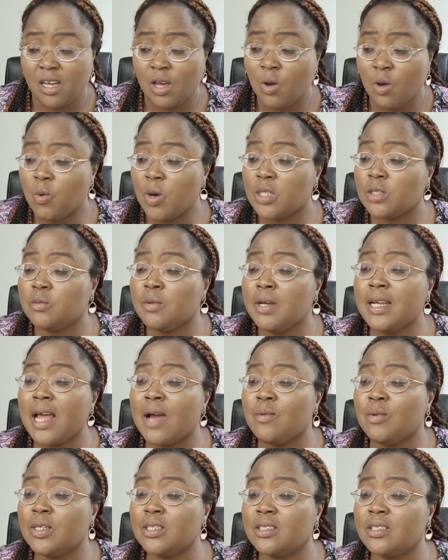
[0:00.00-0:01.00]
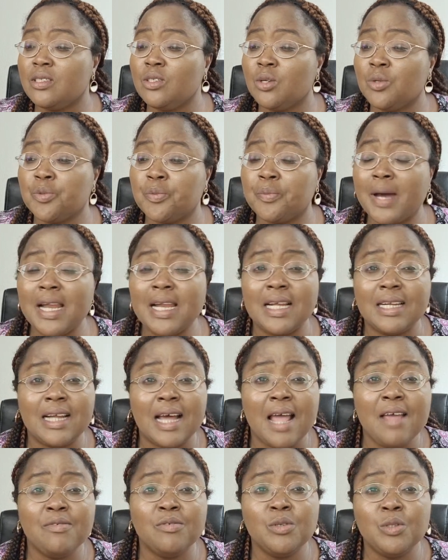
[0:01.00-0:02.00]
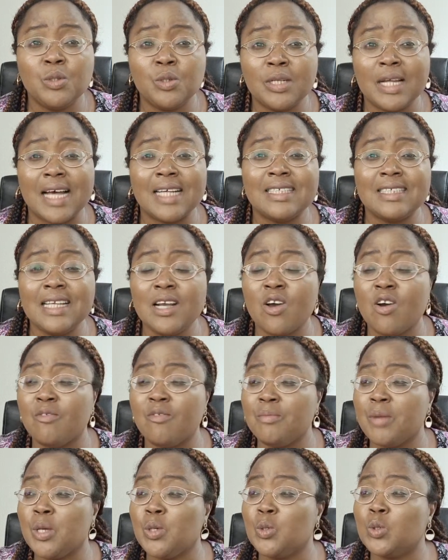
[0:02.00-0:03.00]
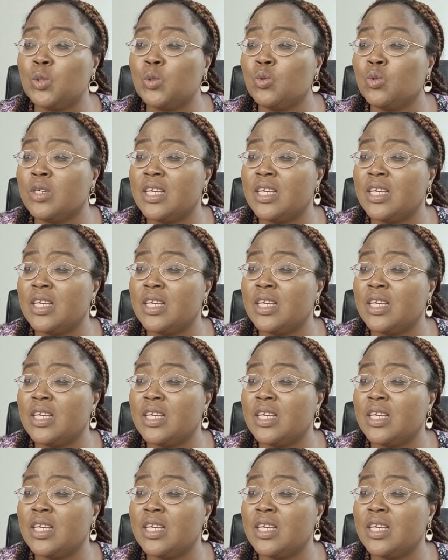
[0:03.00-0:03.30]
Was when I was in Yoruba land, I even know that state government used to